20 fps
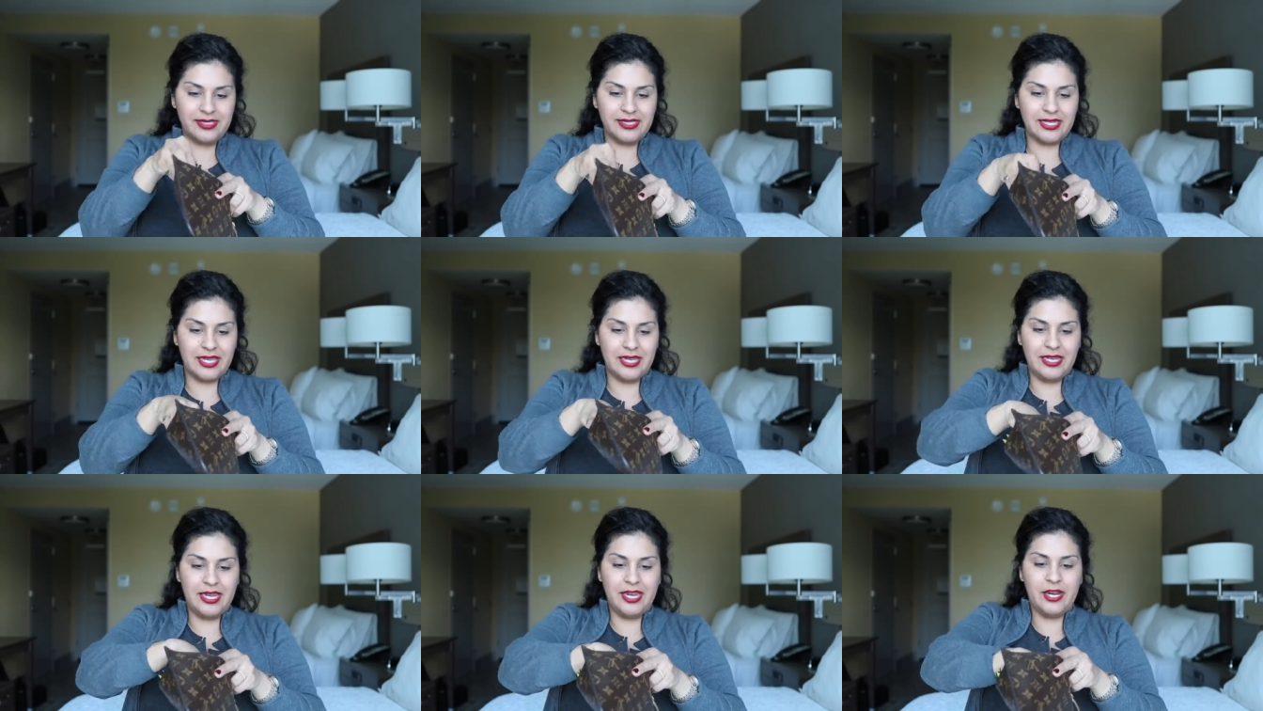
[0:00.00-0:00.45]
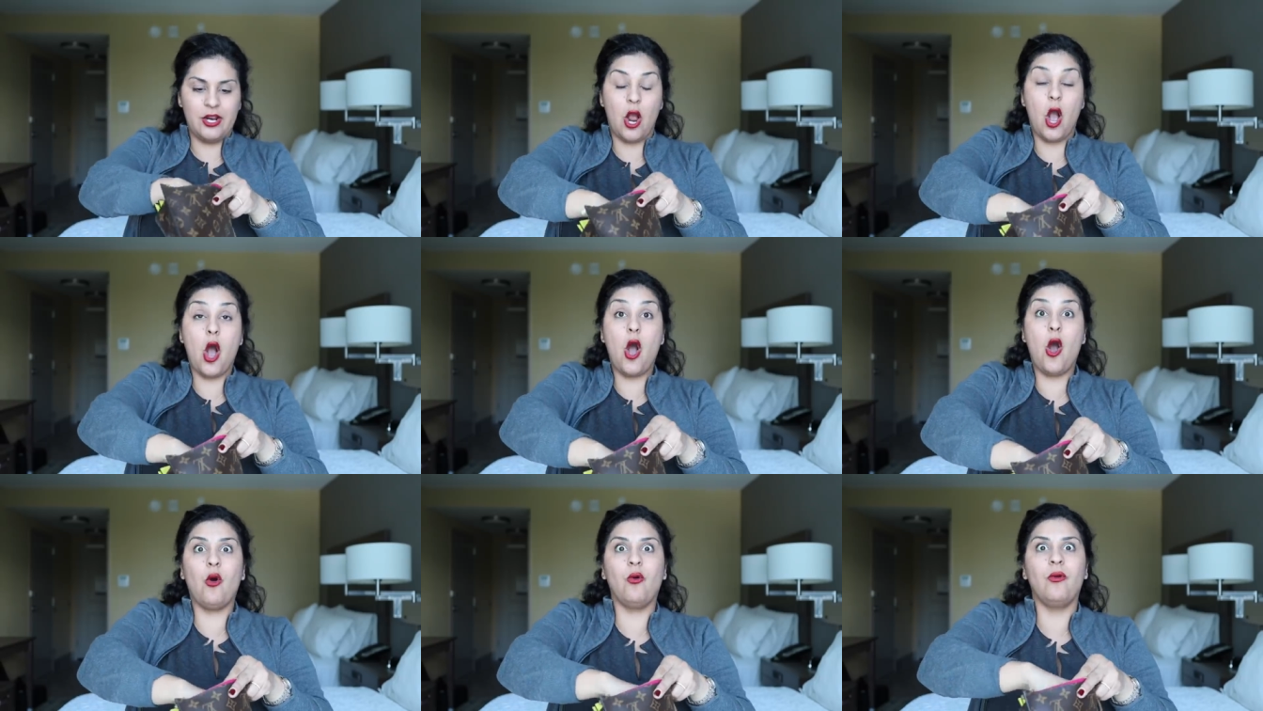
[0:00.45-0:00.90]
that's in here.
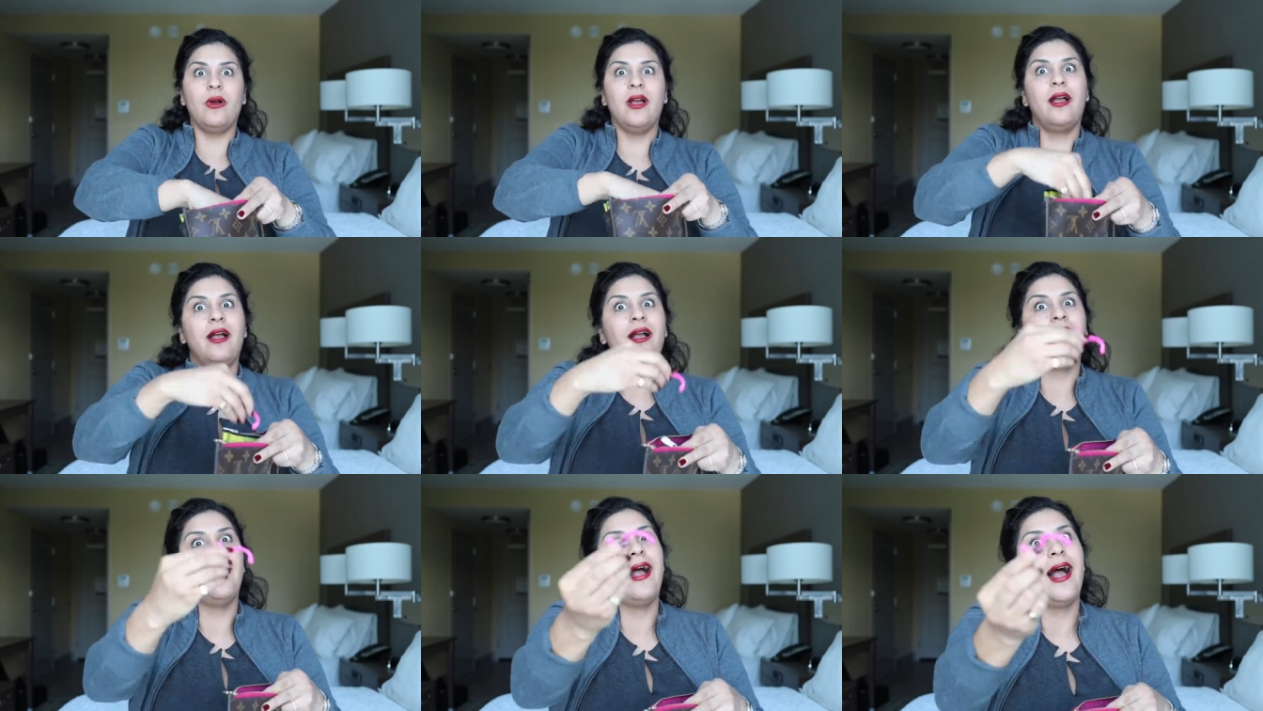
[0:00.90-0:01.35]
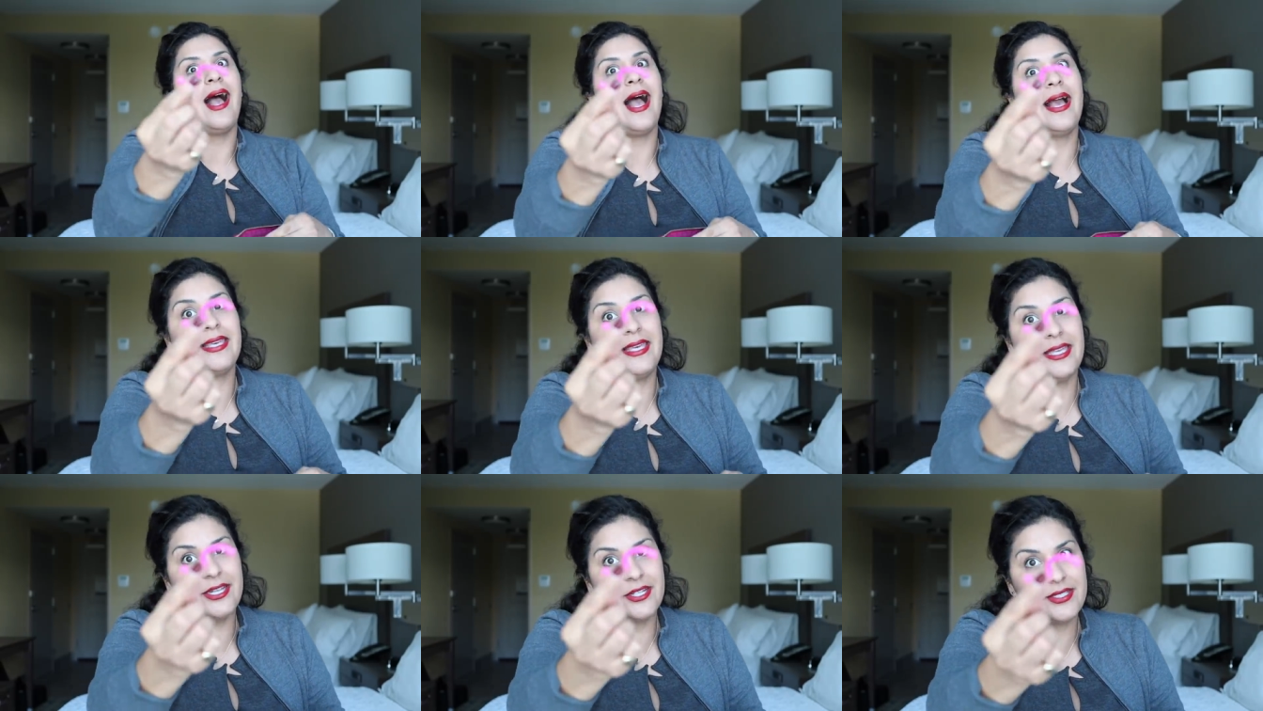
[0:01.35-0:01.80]
Oh,
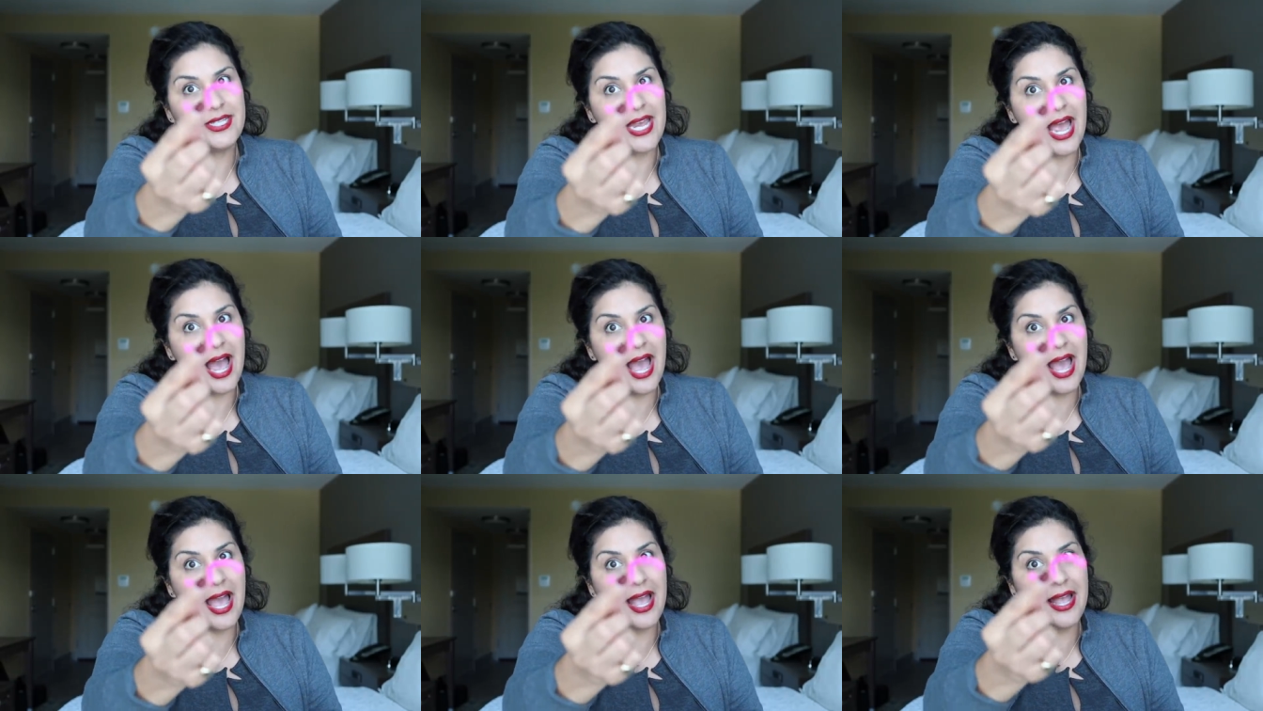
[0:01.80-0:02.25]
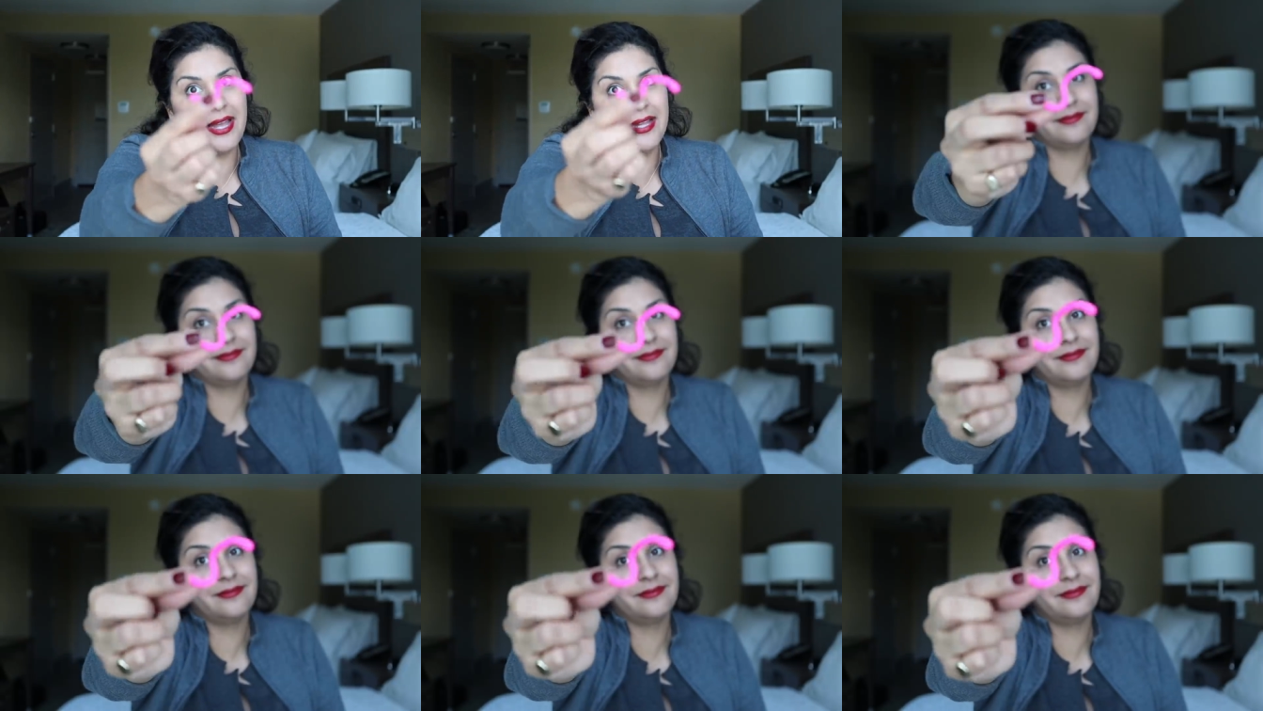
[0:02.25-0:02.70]
a gear tie.
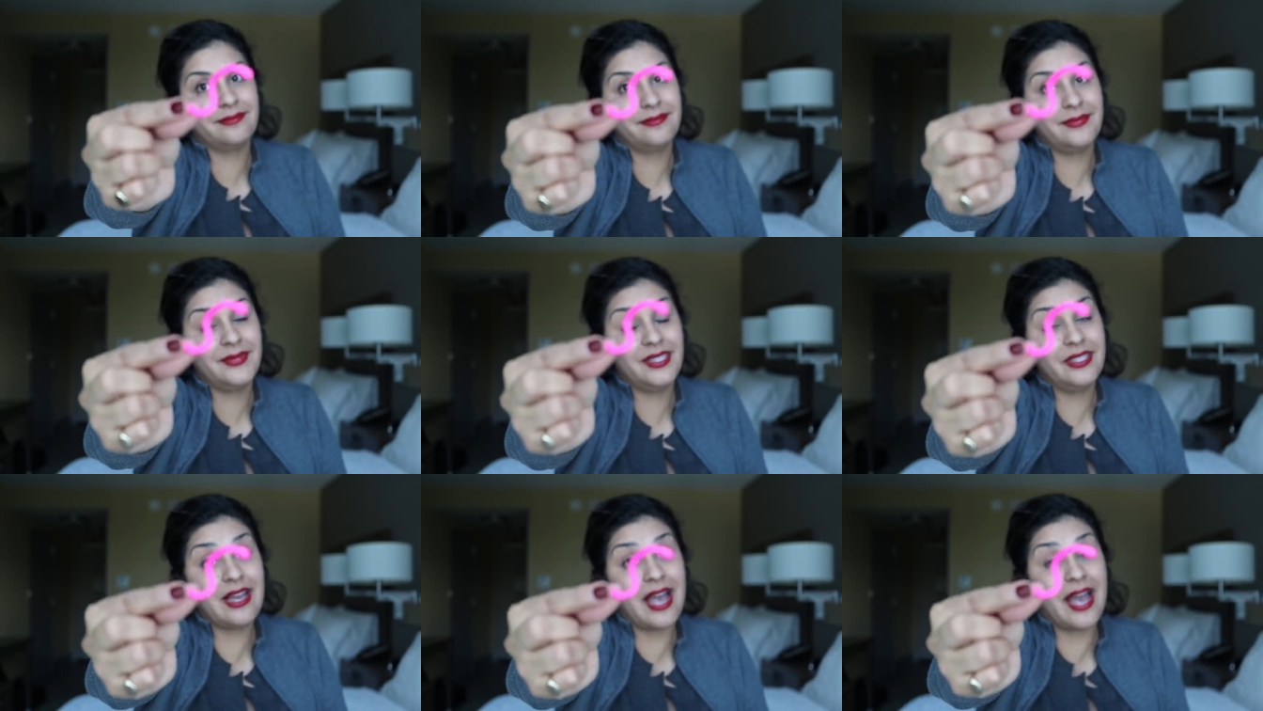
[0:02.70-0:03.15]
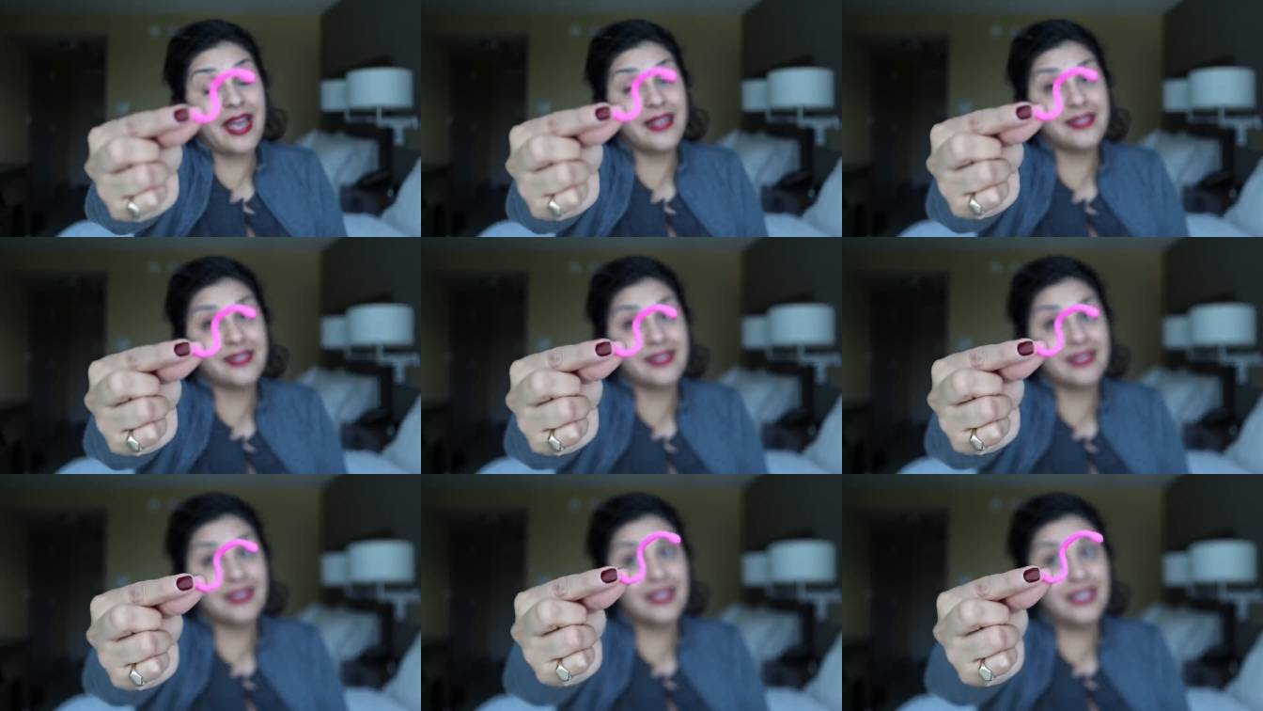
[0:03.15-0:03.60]
You
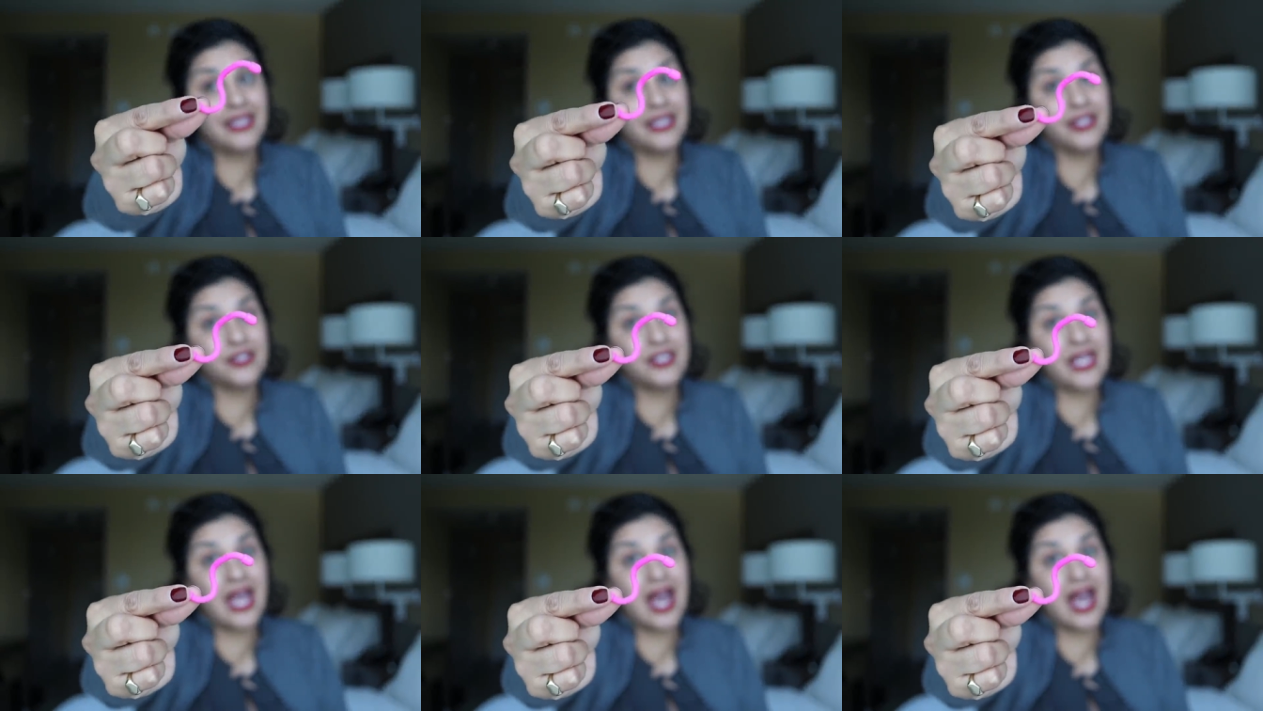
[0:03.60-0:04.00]
guys, gear